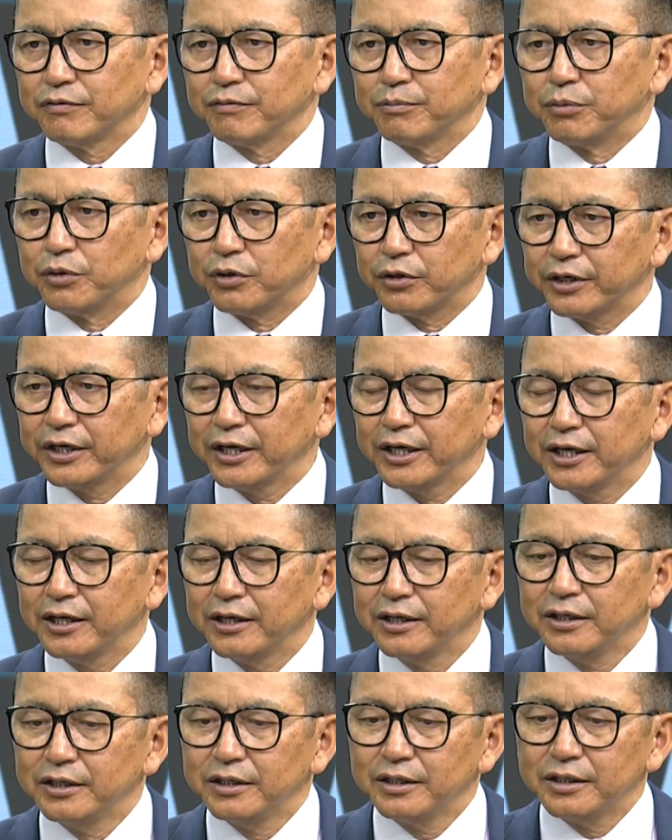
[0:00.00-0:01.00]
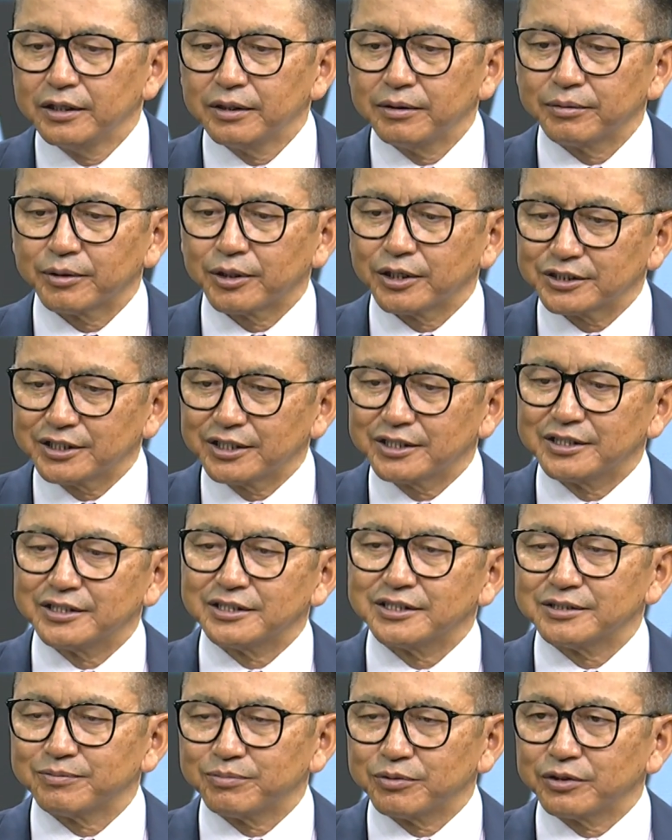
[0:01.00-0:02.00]
burning, because it
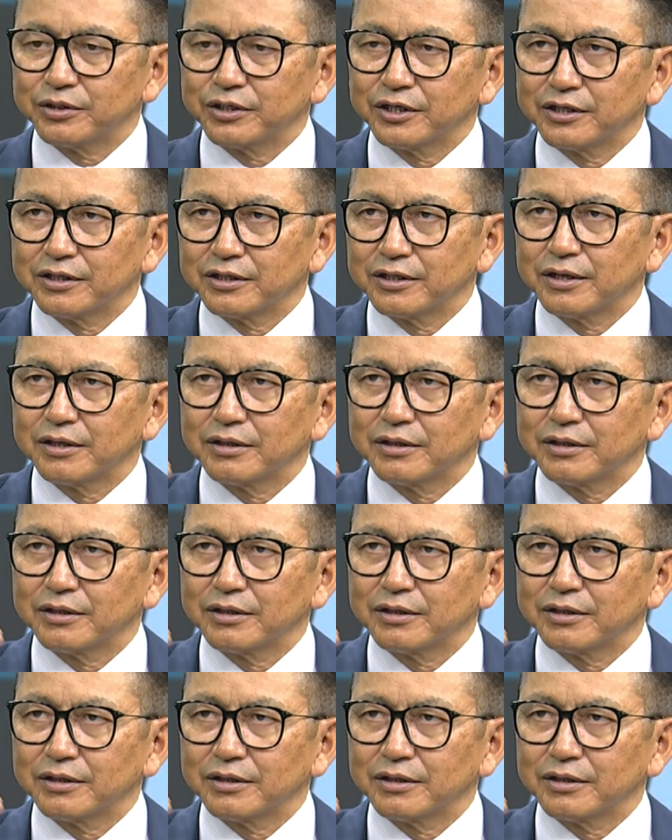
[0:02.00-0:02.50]
is burning,